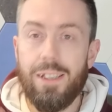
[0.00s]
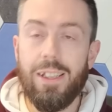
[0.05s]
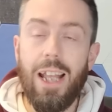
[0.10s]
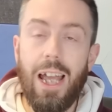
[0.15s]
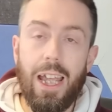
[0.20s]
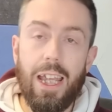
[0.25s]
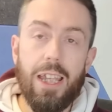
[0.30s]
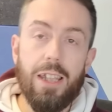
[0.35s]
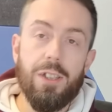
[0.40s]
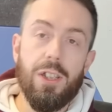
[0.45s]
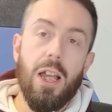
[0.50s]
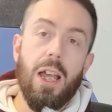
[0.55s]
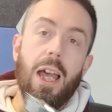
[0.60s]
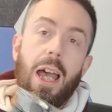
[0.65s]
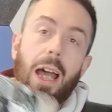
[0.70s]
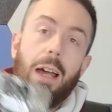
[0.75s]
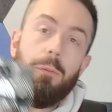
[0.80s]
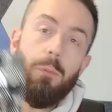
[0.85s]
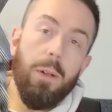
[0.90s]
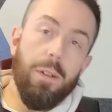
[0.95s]
and that is
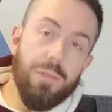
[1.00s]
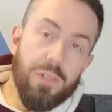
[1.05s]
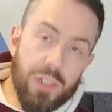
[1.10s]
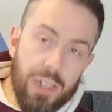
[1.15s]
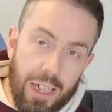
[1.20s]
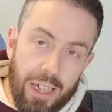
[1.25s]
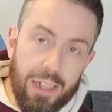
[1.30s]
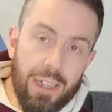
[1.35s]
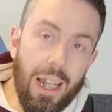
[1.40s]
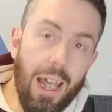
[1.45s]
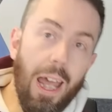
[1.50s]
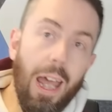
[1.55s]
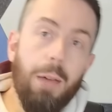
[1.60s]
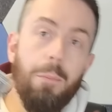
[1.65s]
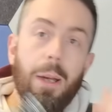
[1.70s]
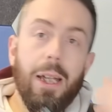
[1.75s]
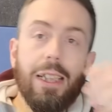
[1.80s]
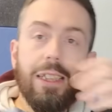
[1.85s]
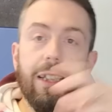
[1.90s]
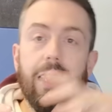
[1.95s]
as we've seen
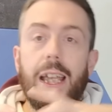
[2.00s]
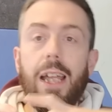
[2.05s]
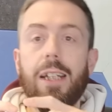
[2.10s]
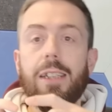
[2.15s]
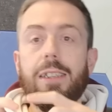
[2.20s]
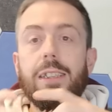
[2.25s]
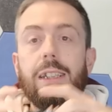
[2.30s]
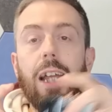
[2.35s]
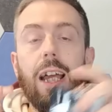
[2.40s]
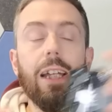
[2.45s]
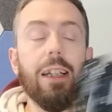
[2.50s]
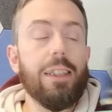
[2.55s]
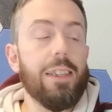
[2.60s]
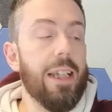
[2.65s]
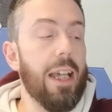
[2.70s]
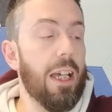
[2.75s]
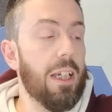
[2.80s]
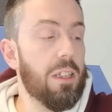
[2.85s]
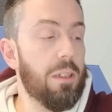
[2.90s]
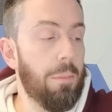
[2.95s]
MATX and
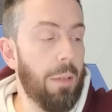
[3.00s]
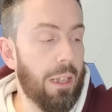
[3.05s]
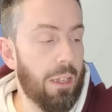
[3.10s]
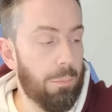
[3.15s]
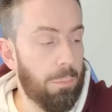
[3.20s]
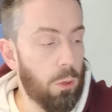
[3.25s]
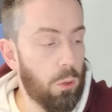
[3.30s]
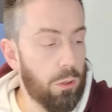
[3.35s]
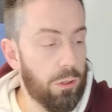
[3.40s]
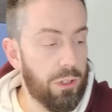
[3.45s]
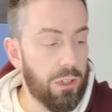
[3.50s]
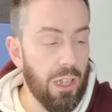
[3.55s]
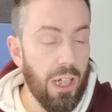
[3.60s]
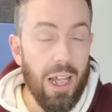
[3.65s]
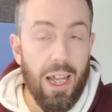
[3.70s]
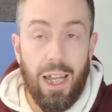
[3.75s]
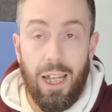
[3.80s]
ATX motherboards,